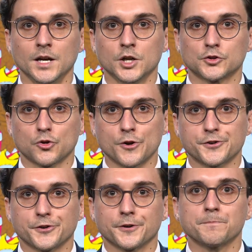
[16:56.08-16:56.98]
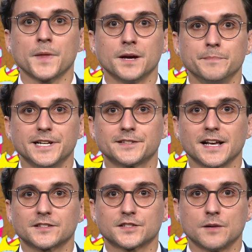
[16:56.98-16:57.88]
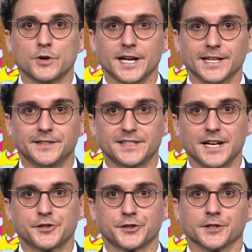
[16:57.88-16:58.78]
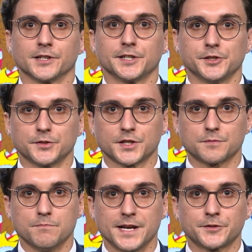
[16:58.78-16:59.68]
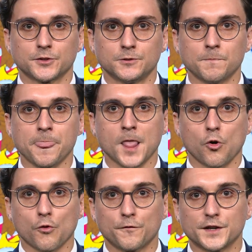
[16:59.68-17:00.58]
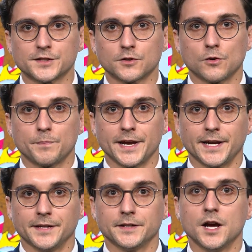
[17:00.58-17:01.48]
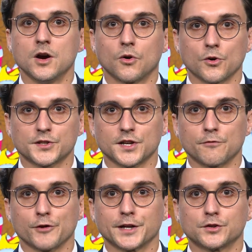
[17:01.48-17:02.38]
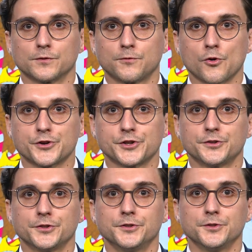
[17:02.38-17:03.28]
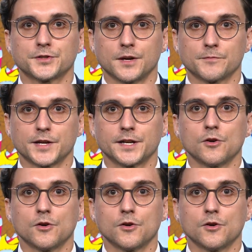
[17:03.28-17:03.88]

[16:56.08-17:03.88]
Torture means that someone intentionally uses mental or physical pain or suffering to force you to do something